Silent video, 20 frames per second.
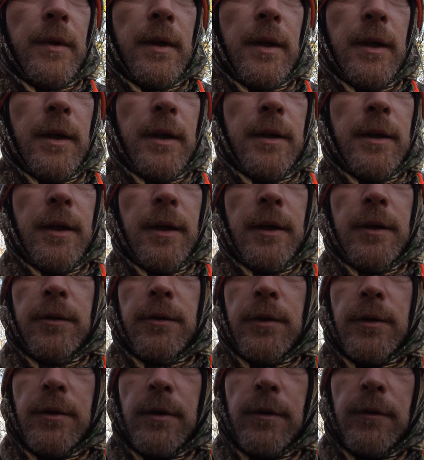Get the
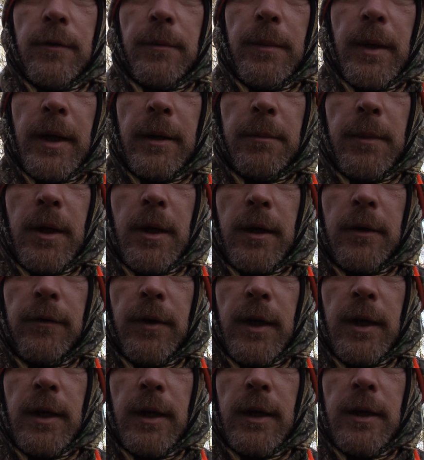interest of a big buck if
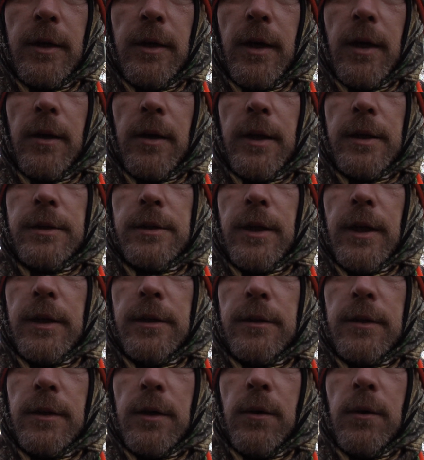he can hear all that
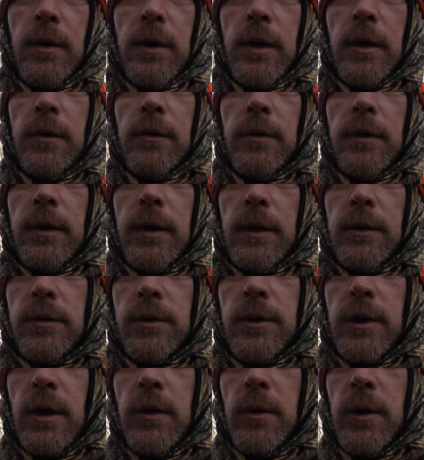chasing going on, and he'll
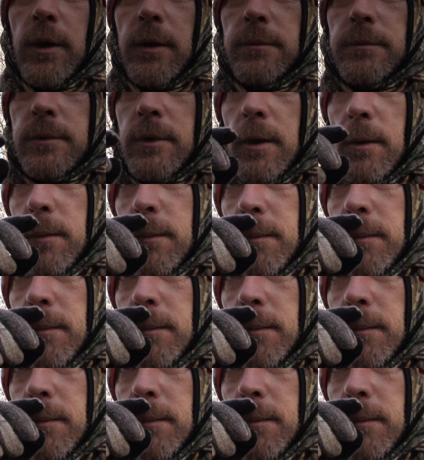show up. So